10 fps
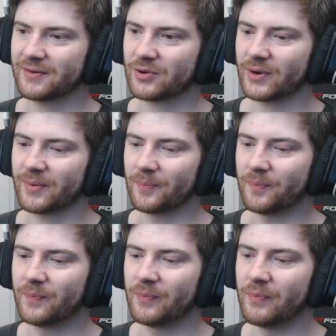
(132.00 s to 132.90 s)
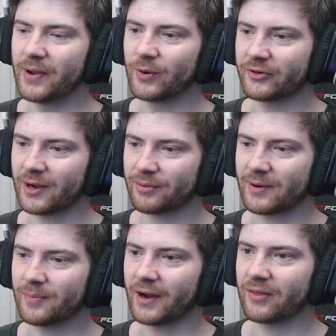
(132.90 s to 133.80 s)
Quite built up
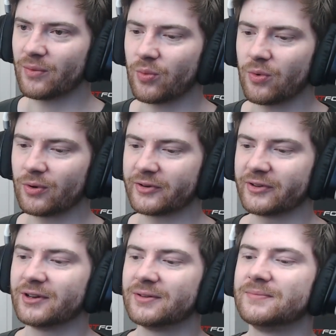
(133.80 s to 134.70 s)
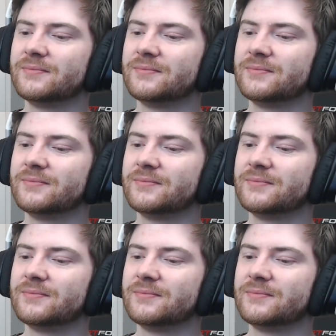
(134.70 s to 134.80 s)
right by the water.